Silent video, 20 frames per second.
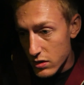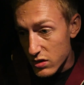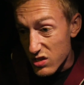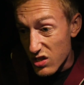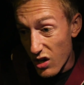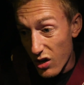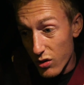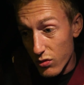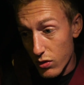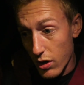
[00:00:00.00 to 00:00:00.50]

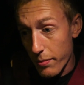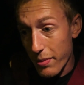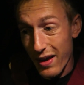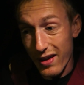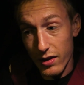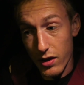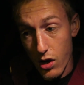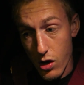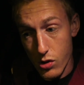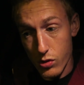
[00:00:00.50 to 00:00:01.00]
So I
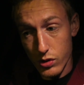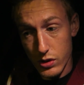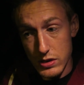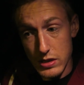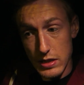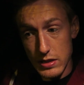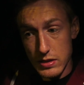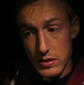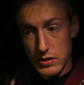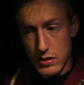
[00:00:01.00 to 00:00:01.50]
better go
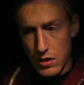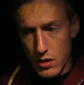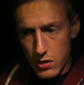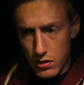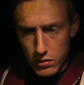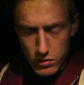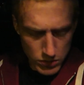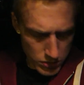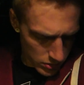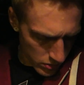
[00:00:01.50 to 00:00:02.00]
because it's
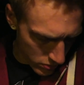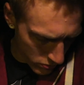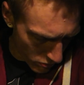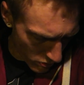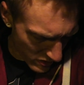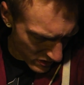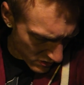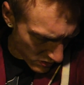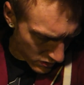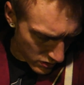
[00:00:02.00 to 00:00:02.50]

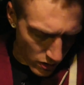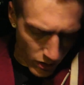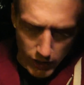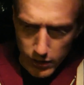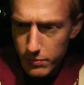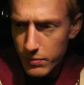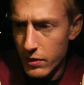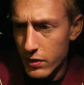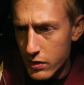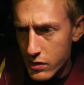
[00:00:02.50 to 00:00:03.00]
what's the
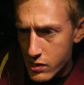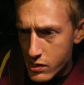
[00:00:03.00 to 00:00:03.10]
time?